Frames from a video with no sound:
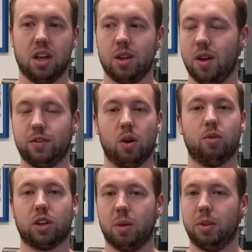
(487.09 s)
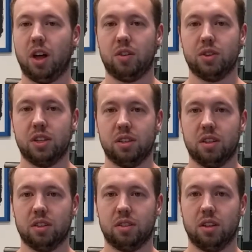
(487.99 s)
You have to overcome a lot of
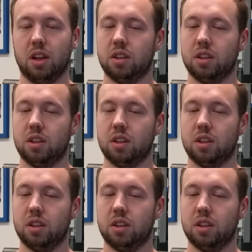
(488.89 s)
resistance.